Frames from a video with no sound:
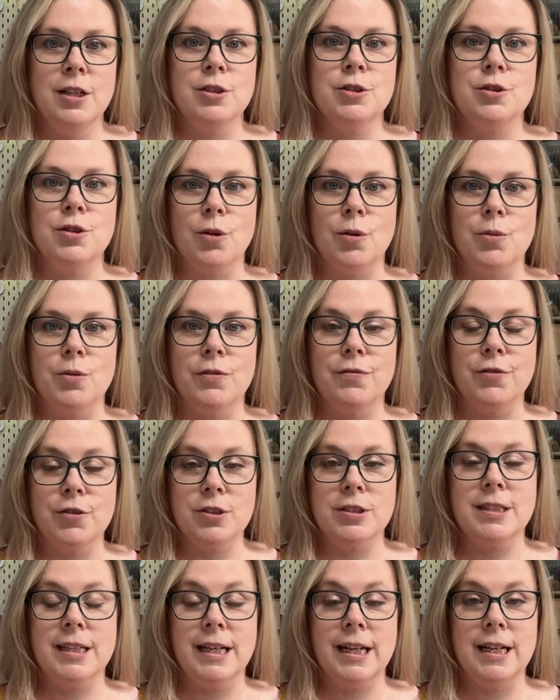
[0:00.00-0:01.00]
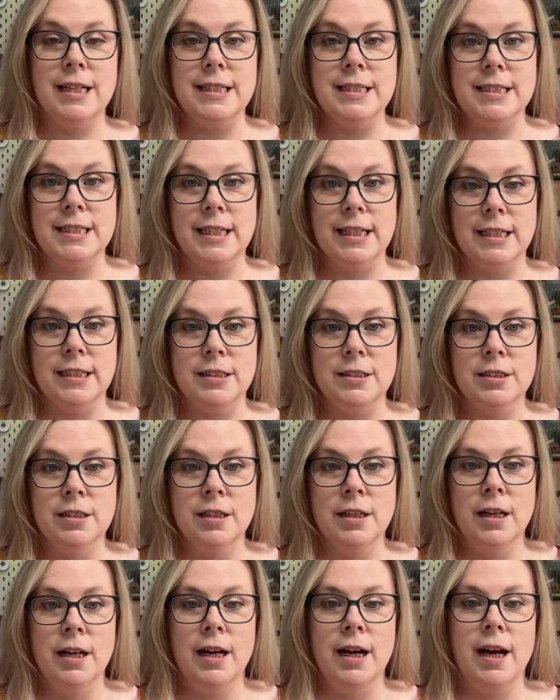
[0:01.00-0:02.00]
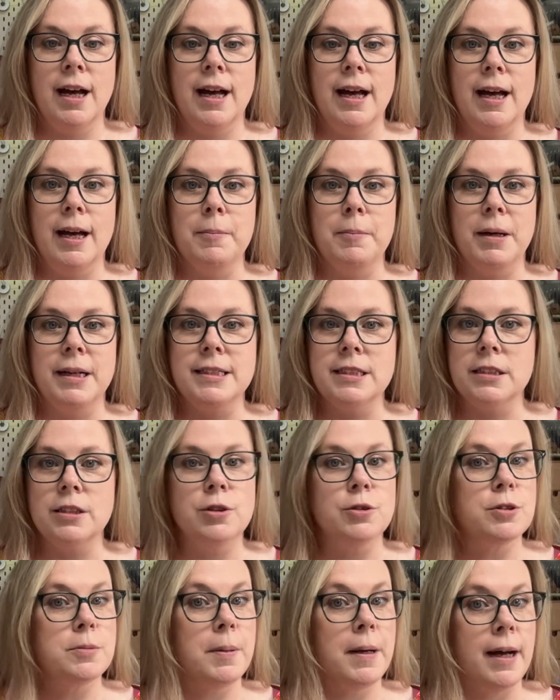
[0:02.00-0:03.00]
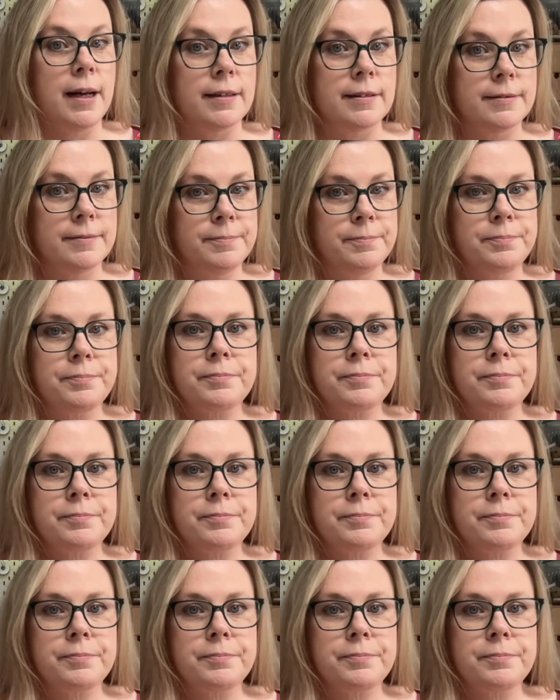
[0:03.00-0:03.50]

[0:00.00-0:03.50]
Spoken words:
So the first thing I did, I didn't use a pattern.